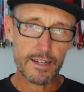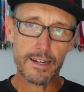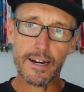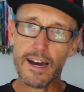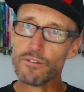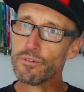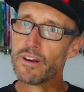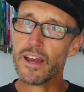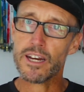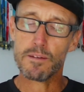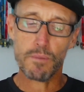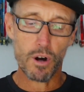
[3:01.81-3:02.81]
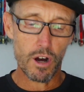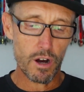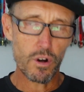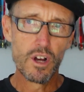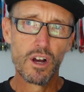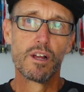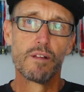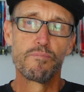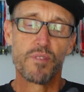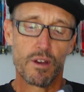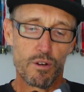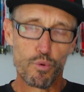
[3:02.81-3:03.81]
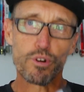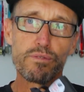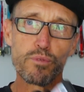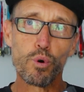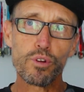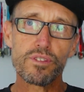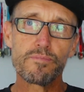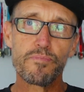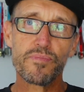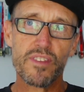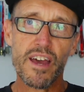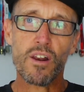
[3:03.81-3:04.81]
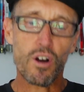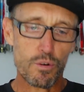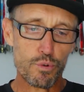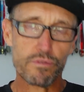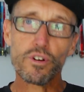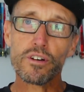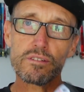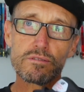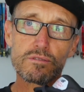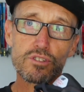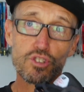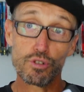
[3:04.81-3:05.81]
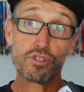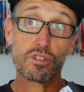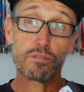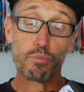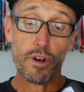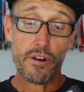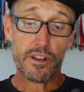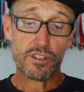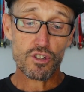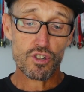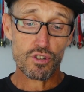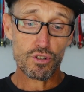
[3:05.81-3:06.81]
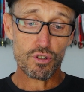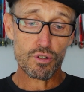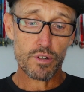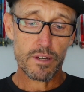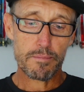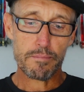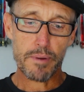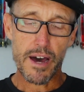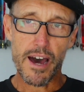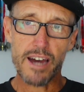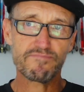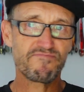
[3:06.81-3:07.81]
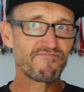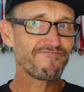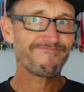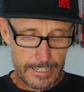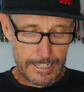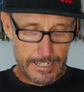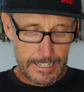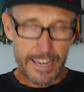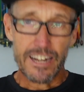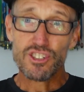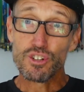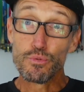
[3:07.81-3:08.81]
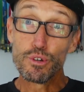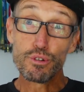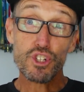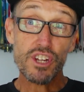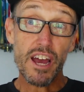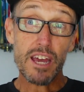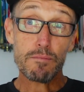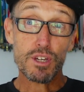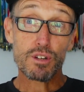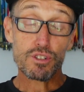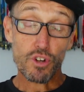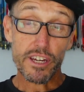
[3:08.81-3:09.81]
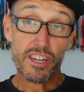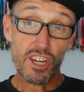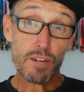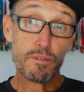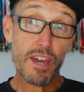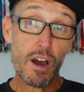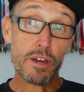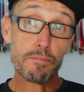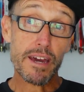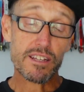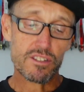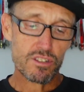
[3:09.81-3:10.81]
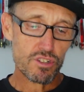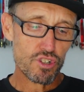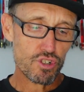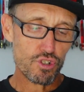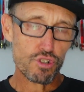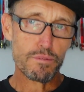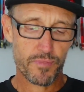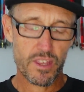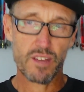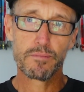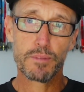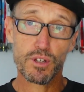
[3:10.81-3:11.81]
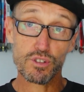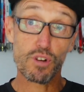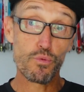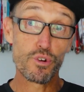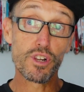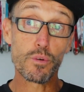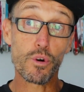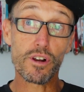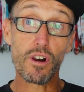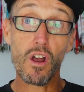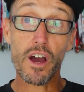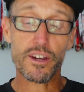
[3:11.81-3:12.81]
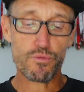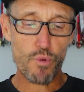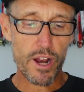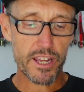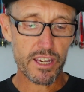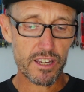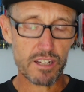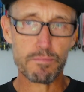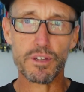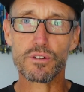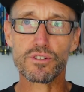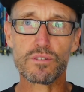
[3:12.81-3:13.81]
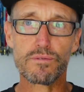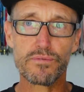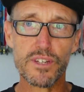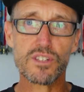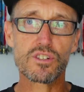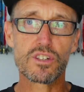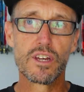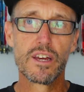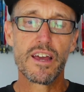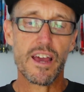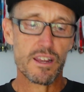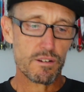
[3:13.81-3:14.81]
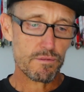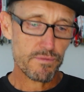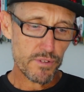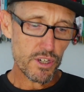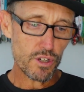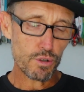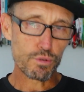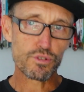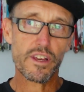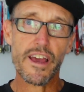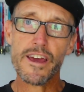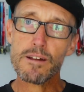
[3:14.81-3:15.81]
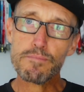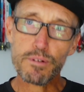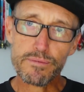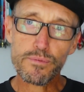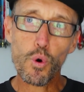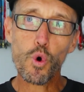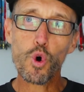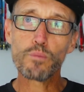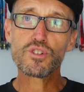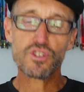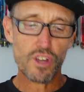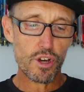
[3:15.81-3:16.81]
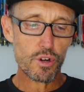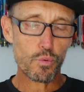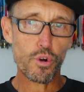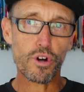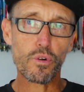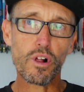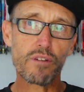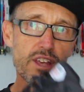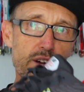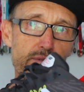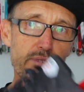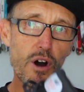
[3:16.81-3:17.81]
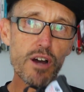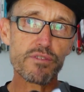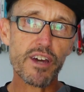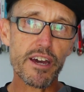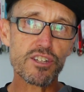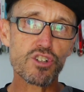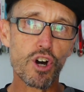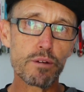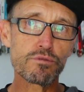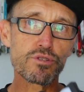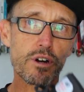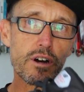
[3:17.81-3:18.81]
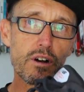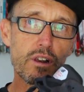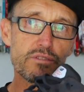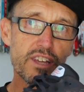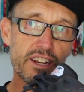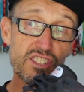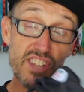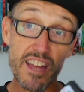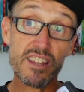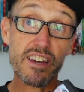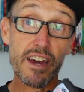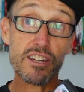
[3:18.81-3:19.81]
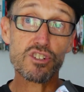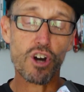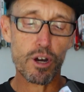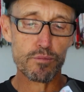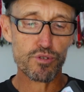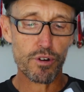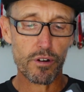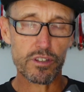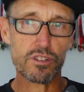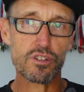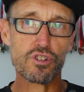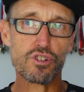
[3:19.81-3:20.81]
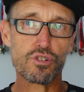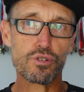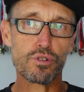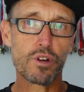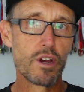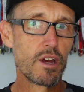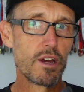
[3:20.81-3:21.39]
180 mile, I would have thought that I would have got used to wearing this shoe, and it's a real shame because I keep going back to this shoe because I really want to like running in it because it fits and it feels and it performs so well. I've done a 5k time trial, I've done a 10k time trial in this shoe.